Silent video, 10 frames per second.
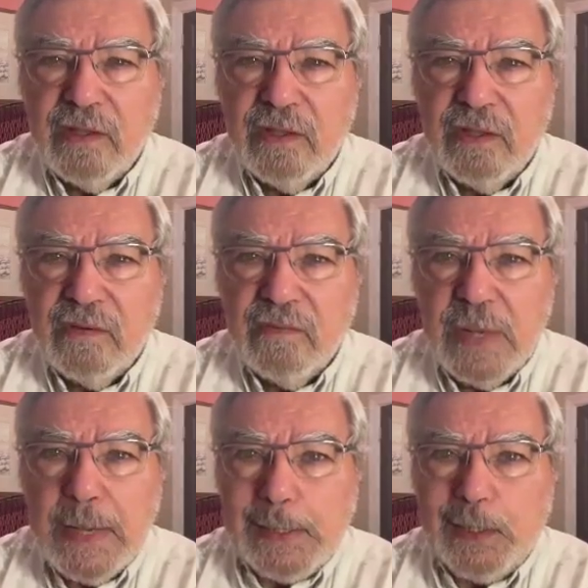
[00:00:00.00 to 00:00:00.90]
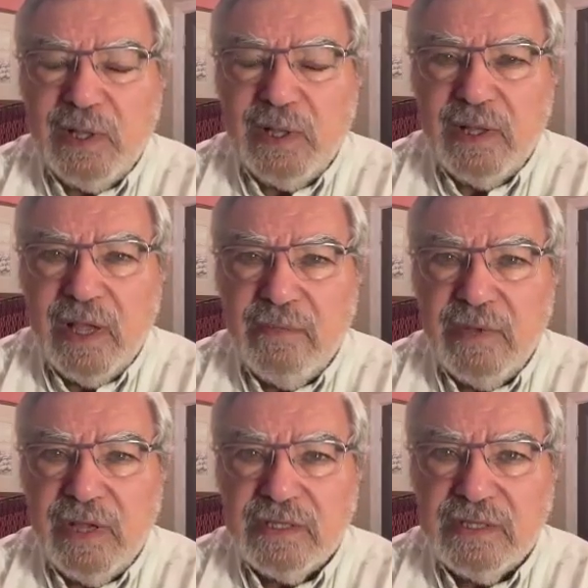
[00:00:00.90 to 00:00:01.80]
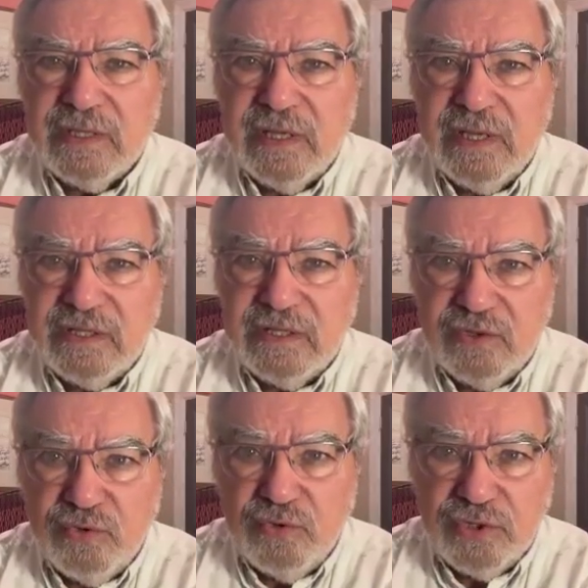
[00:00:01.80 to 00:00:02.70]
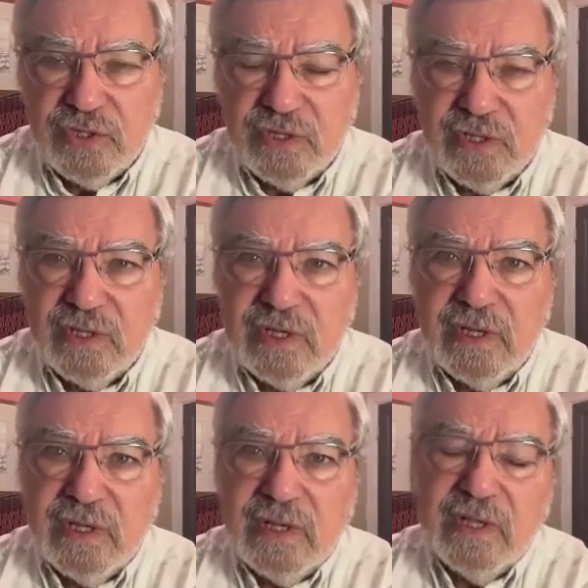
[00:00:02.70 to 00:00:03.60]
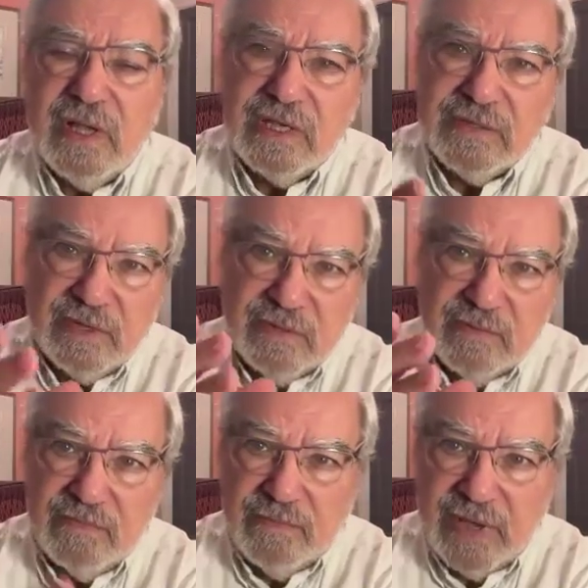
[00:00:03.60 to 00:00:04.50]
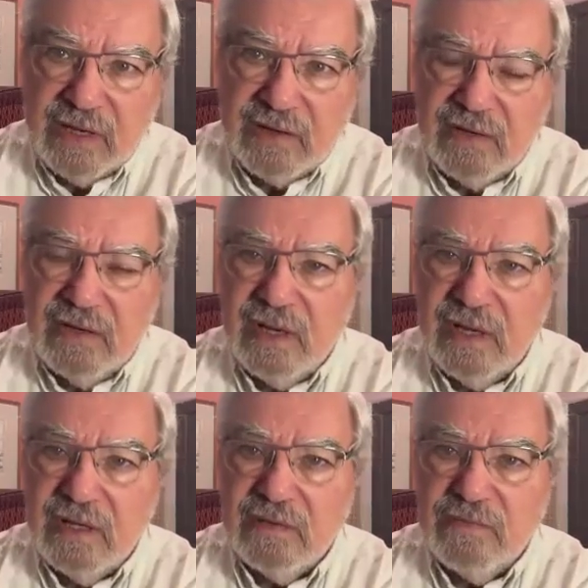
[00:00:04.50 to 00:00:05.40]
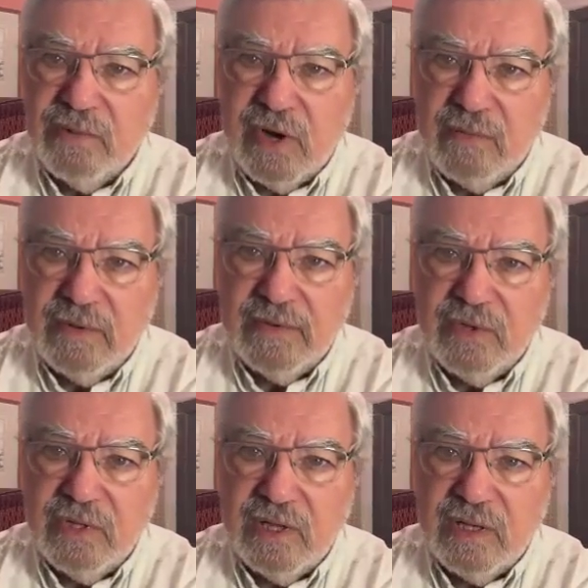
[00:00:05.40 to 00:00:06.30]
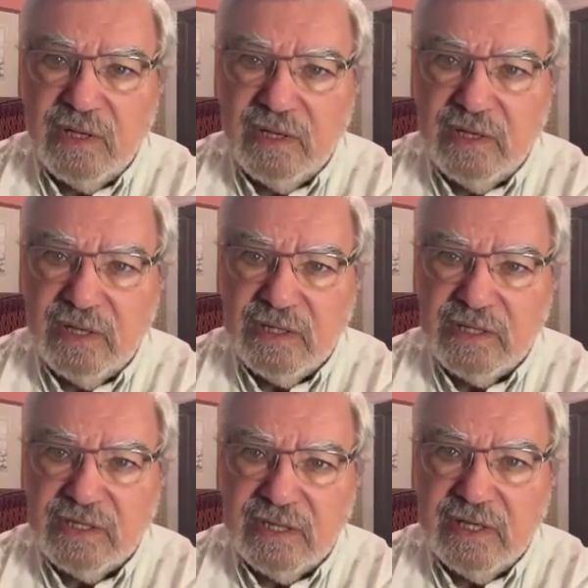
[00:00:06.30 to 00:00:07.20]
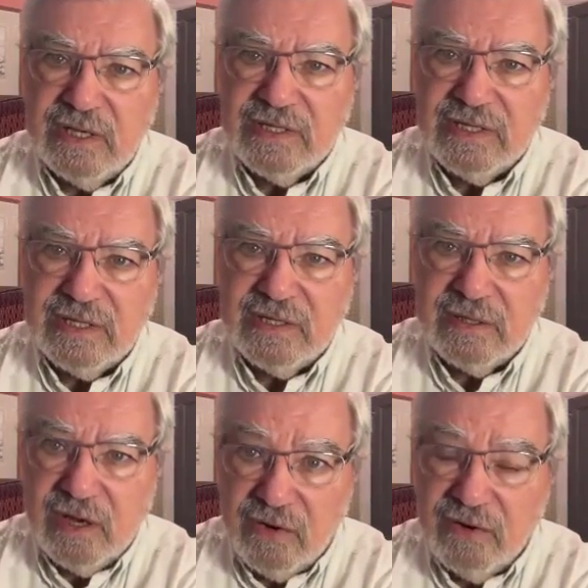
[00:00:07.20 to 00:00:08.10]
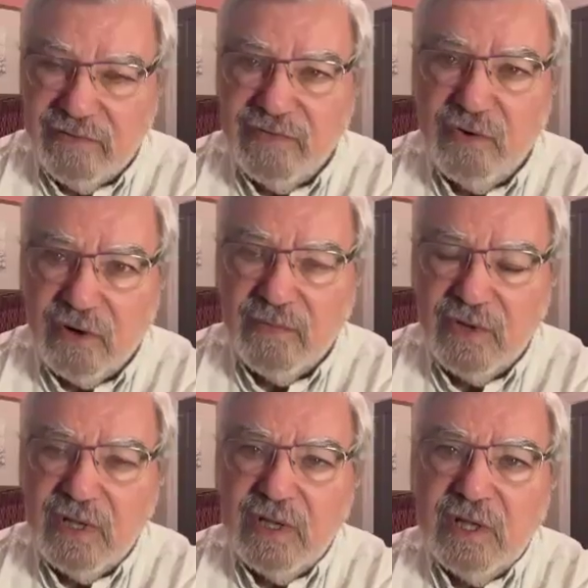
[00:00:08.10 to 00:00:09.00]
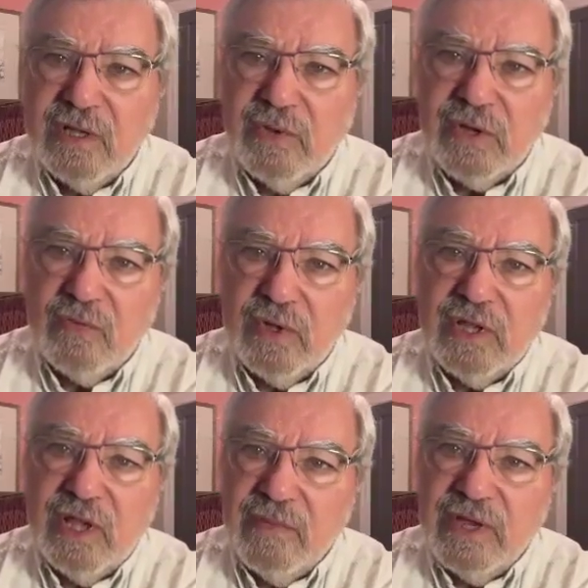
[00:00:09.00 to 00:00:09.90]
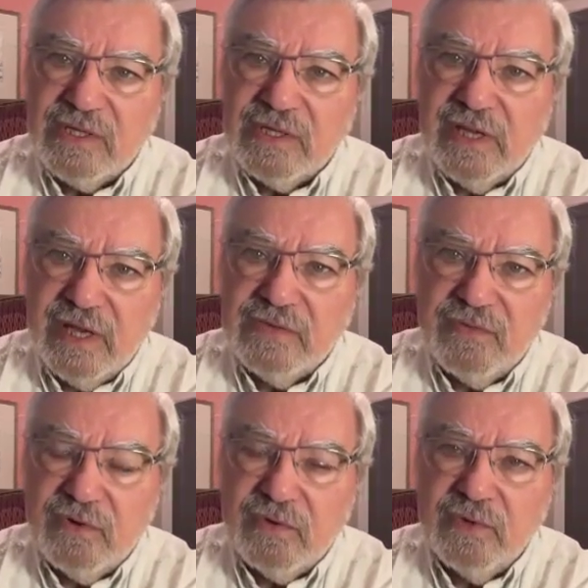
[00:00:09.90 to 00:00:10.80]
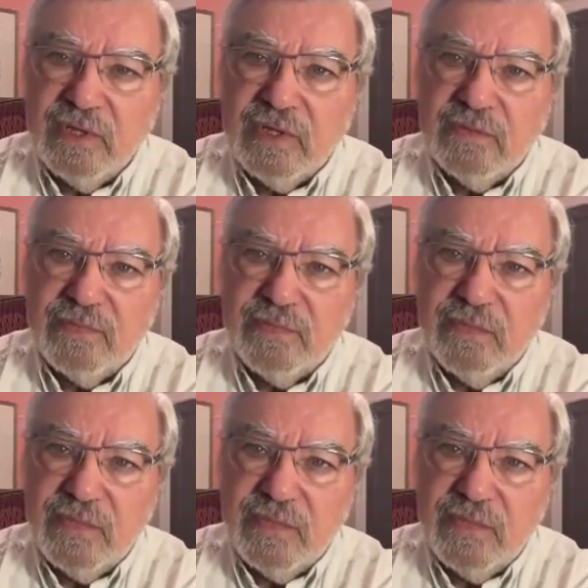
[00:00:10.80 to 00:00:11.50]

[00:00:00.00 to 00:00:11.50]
The Hamas institution has been battered and probably will not exist in its current form. But what Hamas stands for will